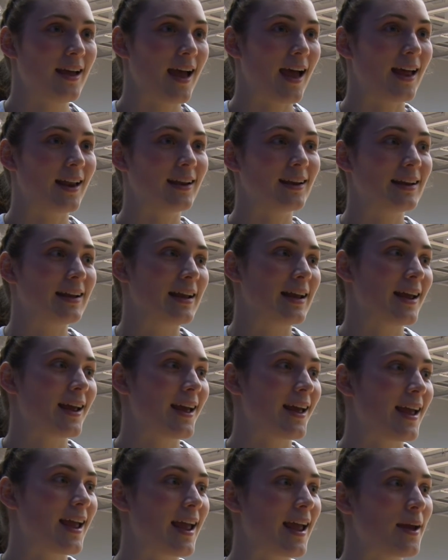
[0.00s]
And
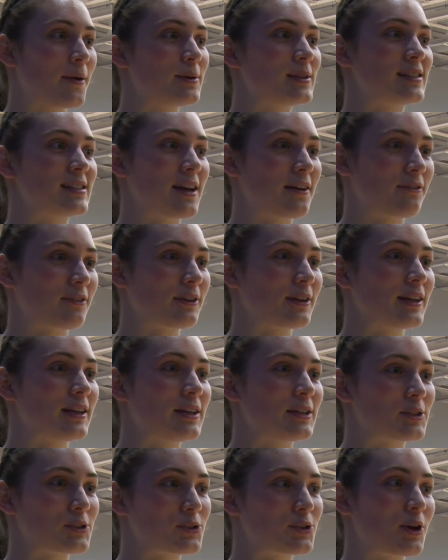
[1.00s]
it was definitely
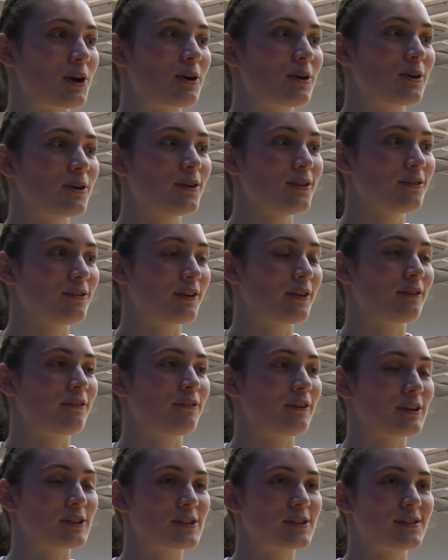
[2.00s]
a struggle for the
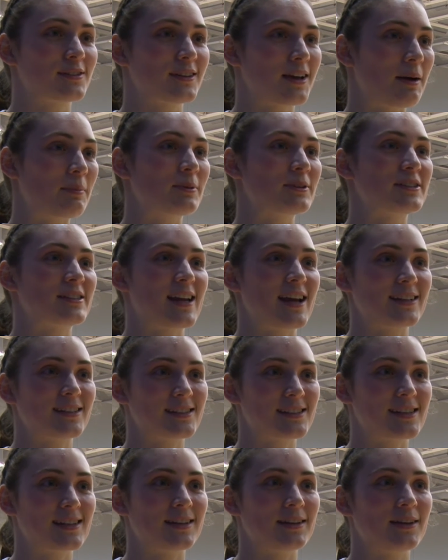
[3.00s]
first couple
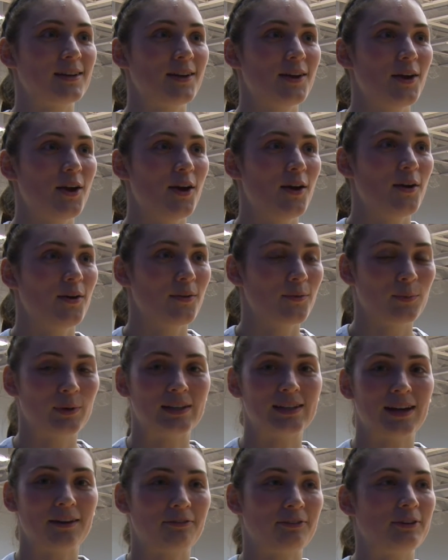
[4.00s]
sets, and we
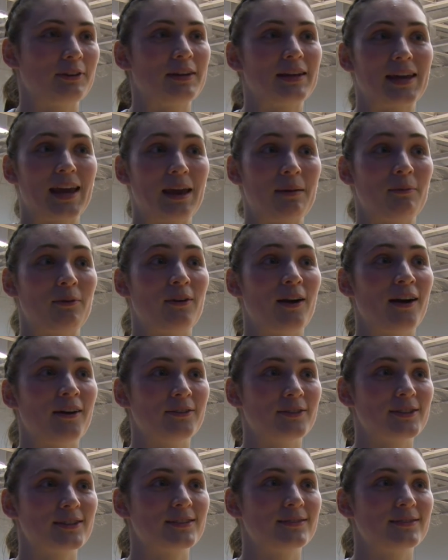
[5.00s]
definitely came around.